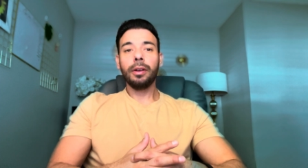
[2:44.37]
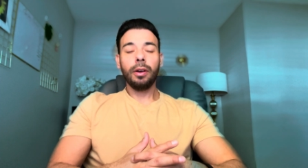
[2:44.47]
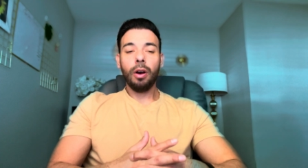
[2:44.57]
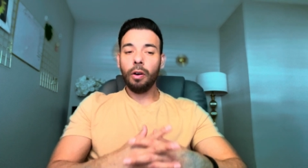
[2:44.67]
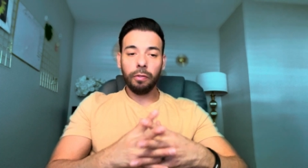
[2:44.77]

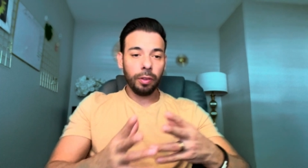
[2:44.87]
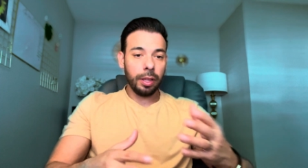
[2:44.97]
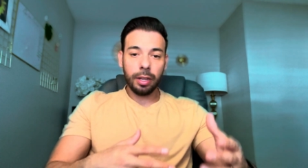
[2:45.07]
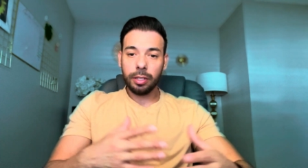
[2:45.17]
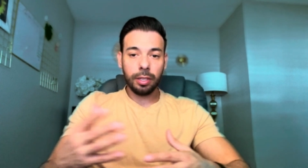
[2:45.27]
hopefully
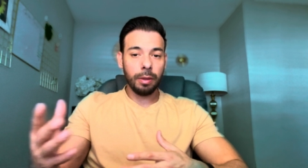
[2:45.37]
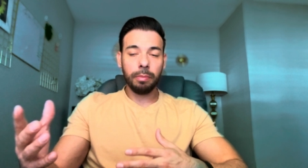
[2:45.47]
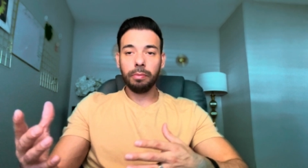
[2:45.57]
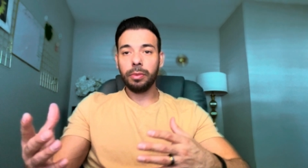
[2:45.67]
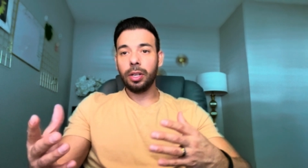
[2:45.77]
there's
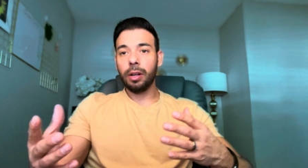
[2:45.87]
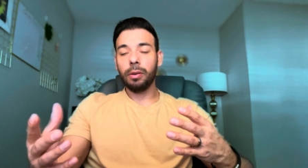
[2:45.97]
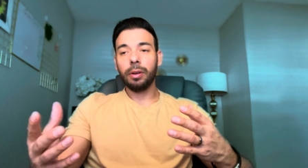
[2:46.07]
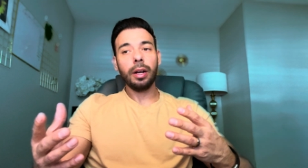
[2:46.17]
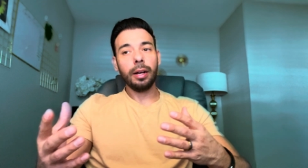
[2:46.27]
some, you
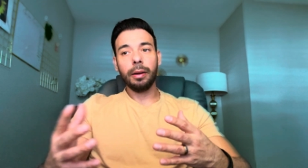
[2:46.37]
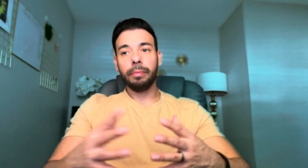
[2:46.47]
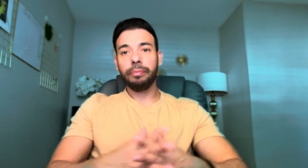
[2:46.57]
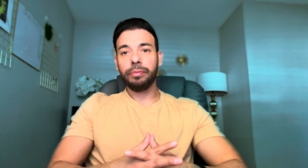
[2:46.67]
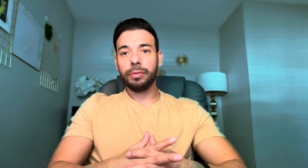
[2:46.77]
know,
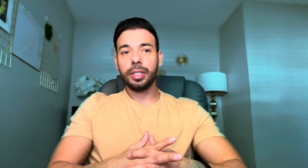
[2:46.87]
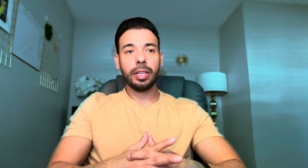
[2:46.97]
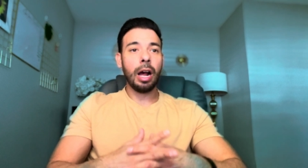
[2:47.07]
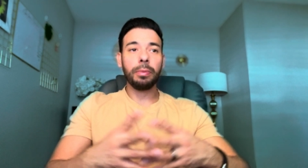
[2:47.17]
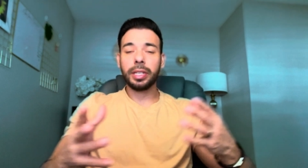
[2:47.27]
um,
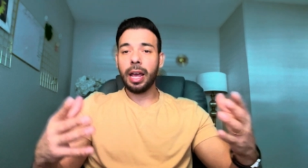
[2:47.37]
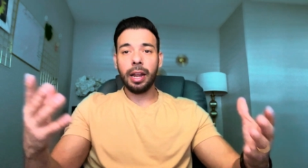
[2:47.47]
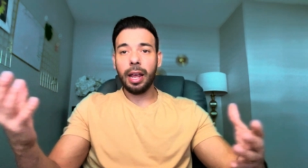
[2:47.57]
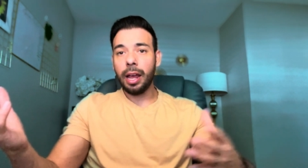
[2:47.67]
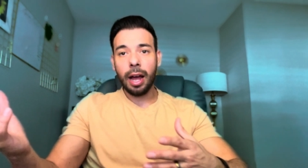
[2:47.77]
scalp
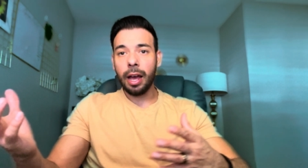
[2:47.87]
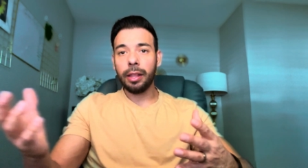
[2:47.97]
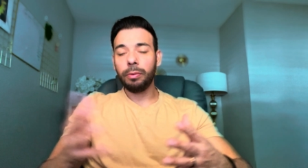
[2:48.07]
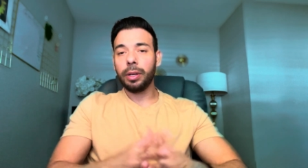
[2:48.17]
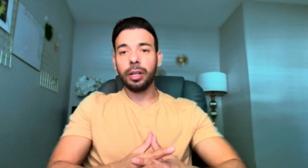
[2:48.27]
scan A I
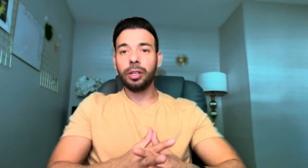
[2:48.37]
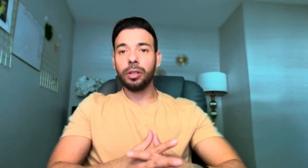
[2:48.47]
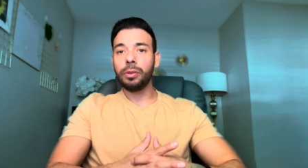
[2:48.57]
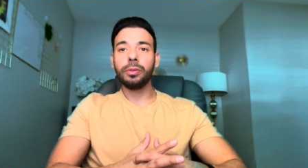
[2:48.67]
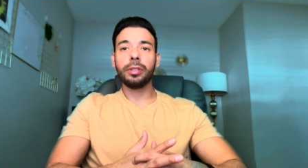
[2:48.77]
that we can
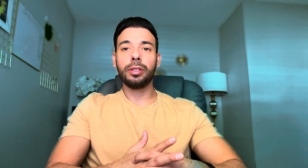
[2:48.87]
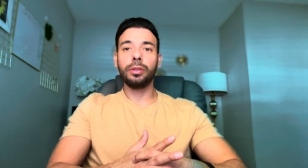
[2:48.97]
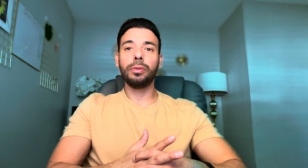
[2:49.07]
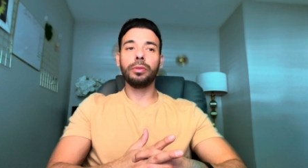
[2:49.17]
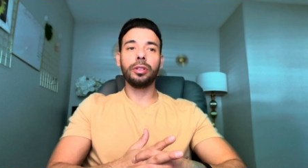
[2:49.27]
use
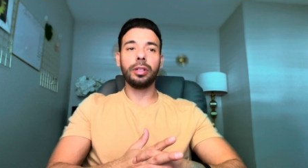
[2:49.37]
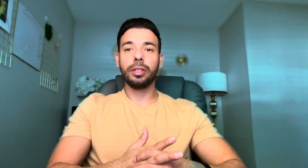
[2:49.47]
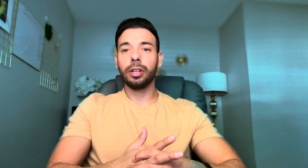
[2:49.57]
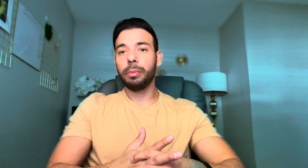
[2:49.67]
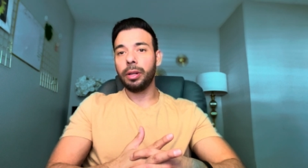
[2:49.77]
to, to
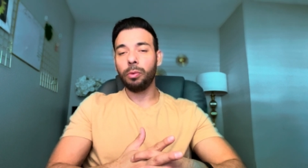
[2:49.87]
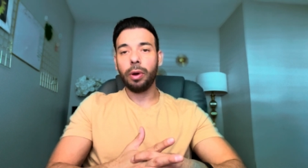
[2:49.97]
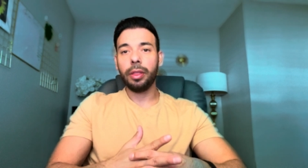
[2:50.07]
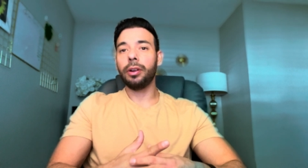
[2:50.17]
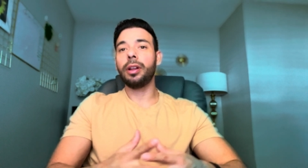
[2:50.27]
determine
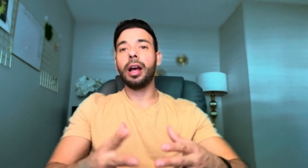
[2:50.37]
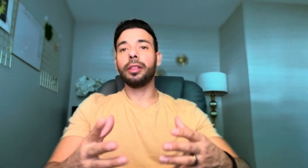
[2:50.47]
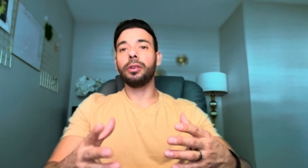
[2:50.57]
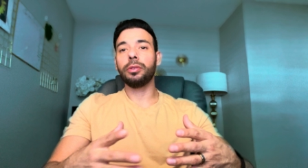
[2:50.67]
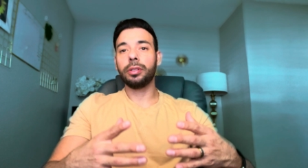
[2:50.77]
whether or
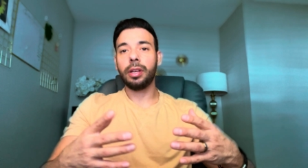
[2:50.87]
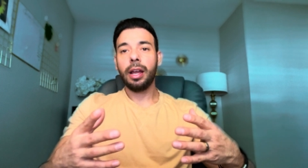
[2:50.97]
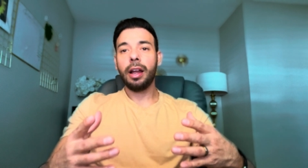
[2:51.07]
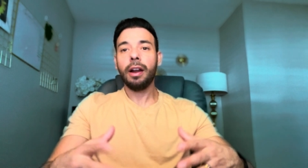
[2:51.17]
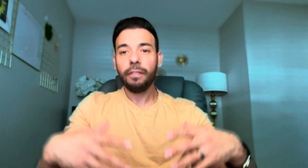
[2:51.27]
not those
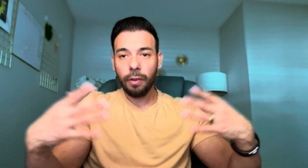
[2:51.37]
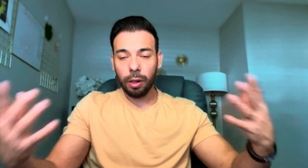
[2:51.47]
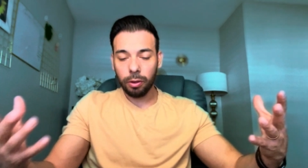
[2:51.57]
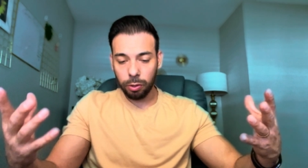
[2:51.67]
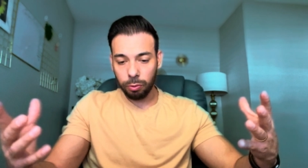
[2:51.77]
hair
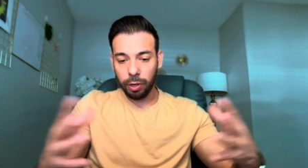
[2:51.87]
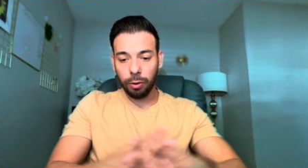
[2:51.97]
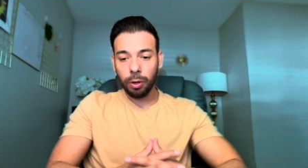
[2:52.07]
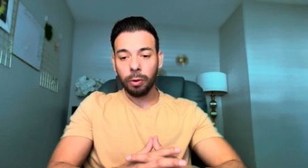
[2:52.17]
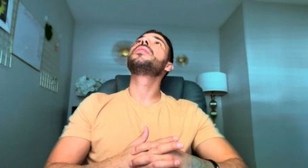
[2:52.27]
follicles
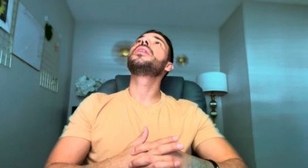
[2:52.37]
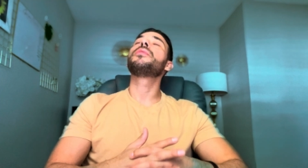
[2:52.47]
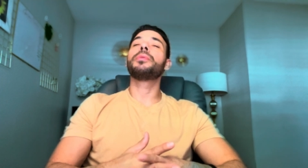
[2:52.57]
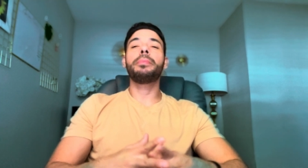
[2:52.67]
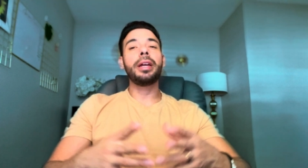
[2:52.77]
regrew. It
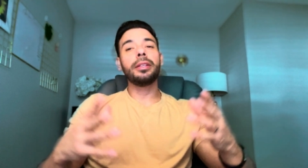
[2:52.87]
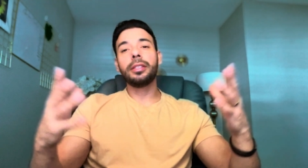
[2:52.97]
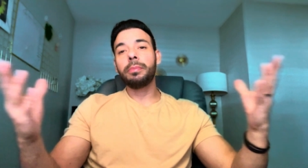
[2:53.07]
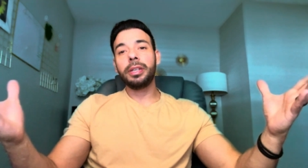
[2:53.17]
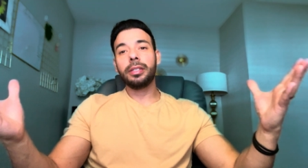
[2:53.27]
remains
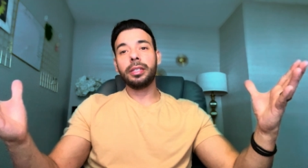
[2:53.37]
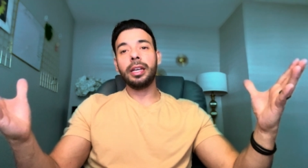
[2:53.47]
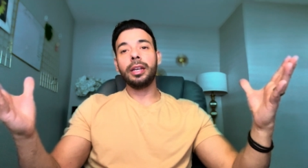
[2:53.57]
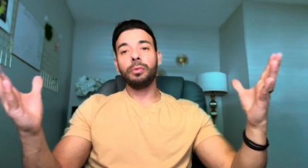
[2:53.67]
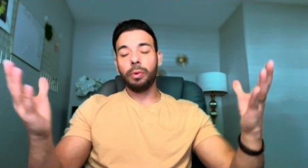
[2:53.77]
to be
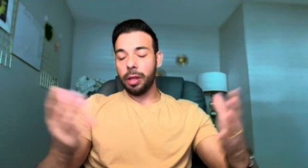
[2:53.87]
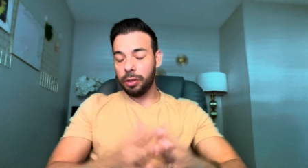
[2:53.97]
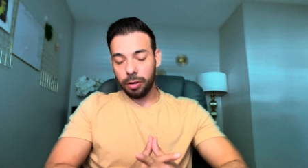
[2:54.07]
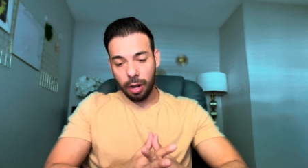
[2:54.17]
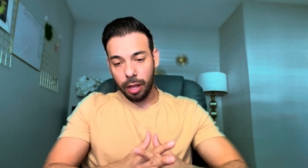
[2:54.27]
seen
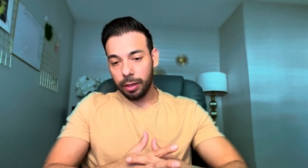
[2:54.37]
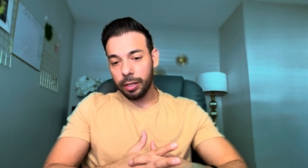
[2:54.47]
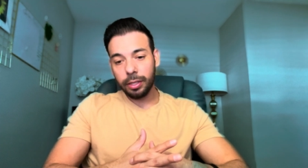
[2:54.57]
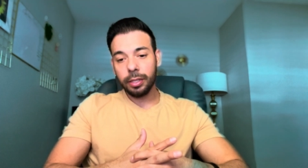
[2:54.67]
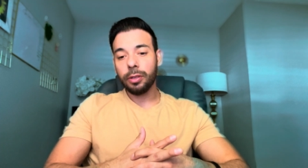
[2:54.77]
whether or not
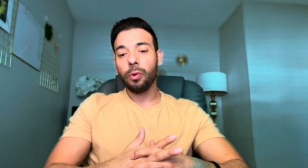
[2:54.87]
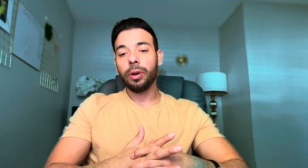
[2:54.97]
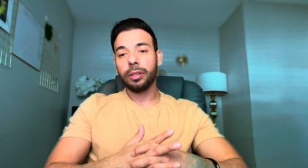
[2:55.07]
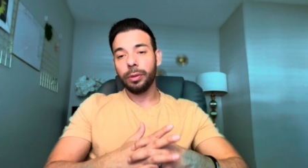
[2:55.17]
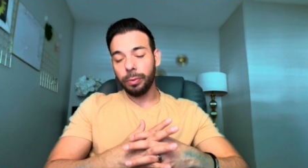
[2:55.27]
this is
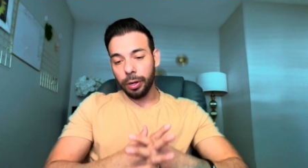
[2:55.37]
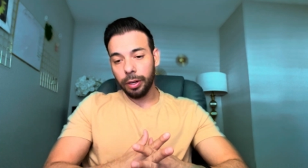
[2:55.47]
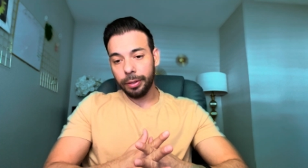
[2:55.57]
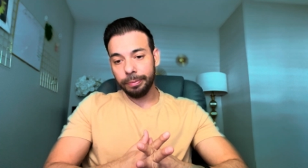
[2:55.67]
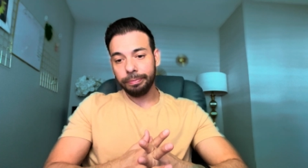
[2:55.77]
going to
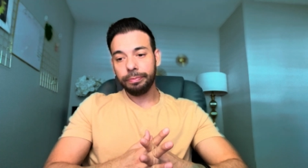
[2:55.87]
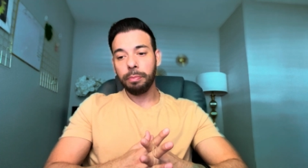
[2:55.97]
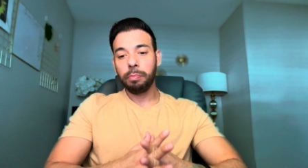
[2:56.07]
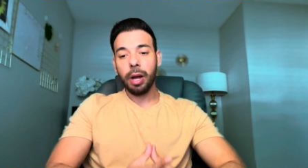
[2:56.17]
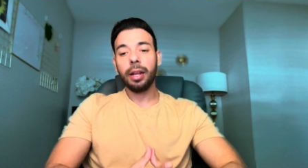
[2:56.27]
work,
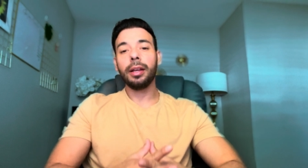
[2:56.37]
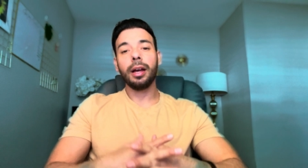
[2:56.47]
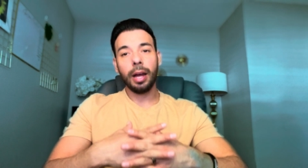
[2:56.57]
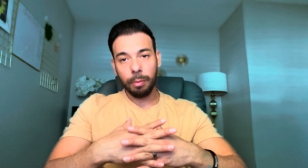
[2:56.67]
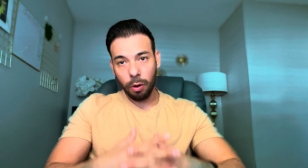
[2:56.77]
but
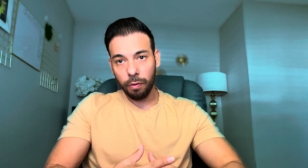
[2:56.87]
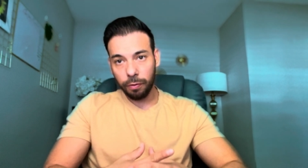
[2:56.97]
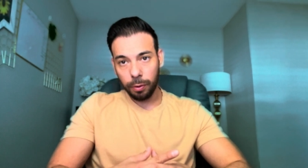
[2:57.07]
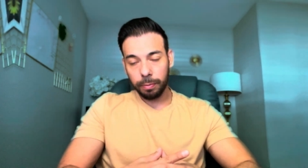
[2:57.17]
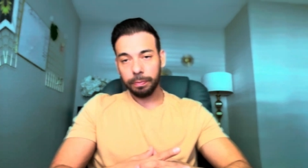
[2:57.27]
I'm hopeful.